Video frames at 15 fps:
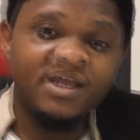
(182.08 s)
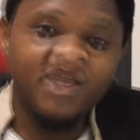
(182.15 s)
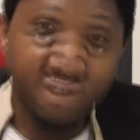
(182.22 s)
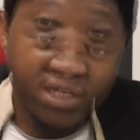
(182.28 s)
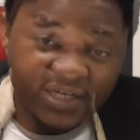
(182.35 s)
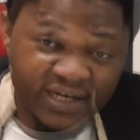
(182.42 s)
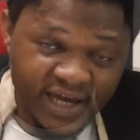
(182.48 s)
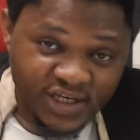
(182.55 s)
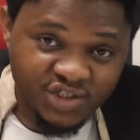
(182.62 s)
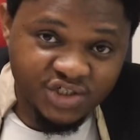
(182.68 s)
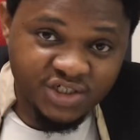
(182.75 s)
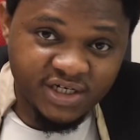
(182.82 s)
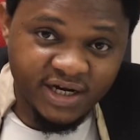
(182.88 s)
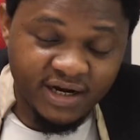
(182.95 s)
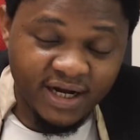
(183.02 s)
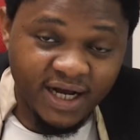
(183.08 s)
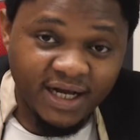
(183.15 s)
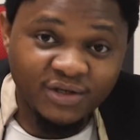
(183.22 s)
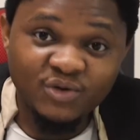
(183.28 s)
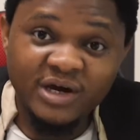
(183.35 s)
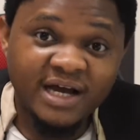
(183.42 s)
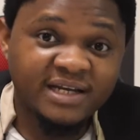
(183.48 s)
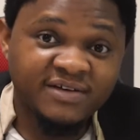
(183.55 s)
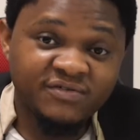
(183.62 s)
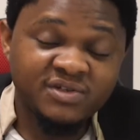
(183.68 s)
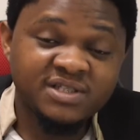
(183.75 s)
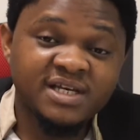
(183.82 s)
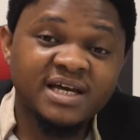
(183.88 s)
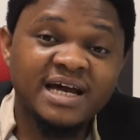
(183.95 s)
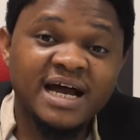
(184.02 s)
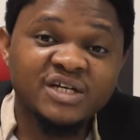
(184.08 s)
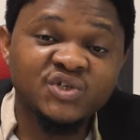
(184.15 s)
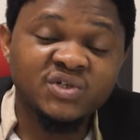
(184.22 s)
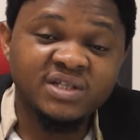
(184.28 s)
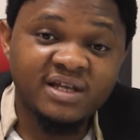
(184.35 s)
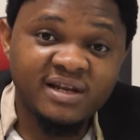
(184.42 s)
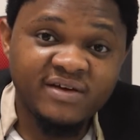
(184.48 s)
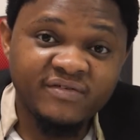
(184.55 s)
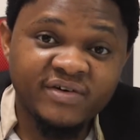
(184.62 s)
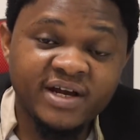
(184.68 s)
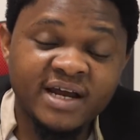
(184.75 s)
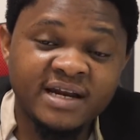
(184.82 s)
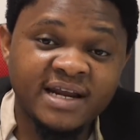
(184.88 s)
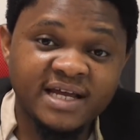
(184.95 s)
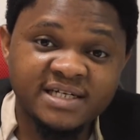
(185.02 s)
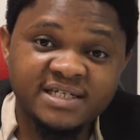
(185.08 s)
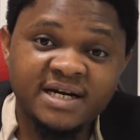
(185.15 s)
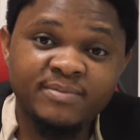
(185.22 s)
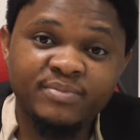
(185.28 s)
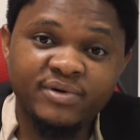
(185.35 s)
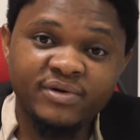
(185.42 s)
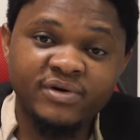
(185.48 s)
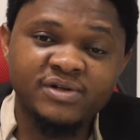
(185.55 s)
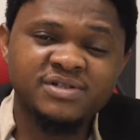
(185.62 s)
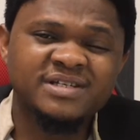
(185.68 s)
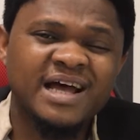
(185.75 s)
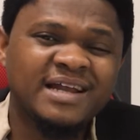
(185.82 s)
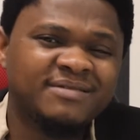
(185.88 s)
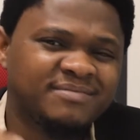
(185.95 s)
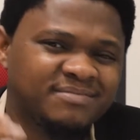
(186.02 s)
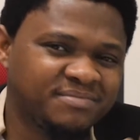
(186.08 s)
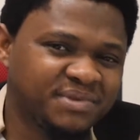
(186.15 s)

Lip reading: within Nigeria. And you can even take cash on delivery in Nigerian products and